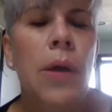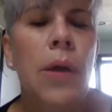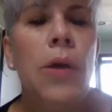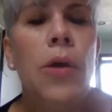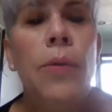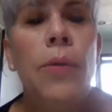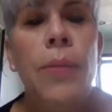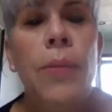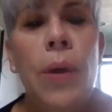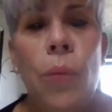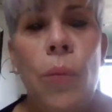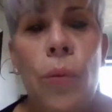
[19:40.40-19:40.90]

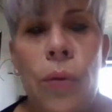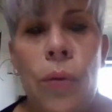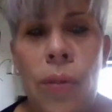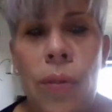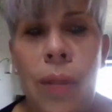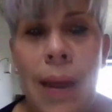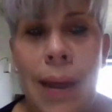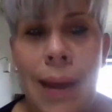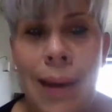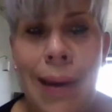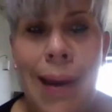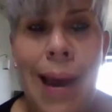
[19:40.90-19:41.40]
You mean with
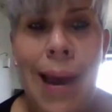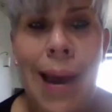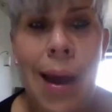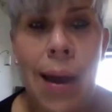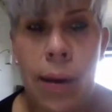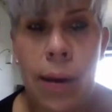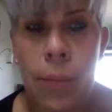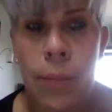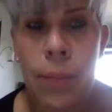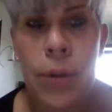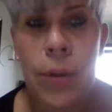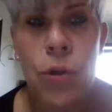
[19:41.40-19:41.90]
like
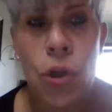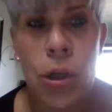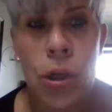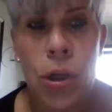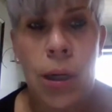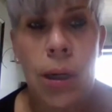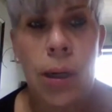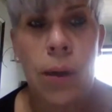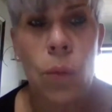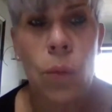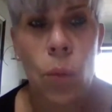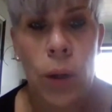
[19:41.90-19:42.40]
CAD
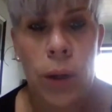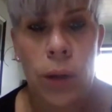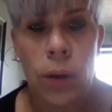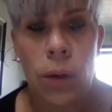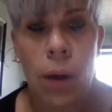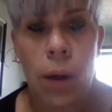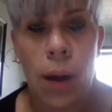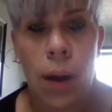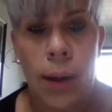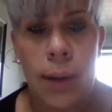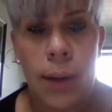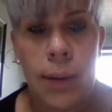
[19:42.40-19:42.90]
imaging and
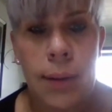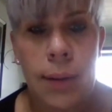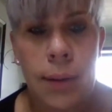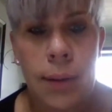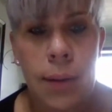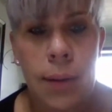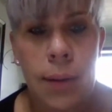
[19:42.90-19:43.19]
whatnot?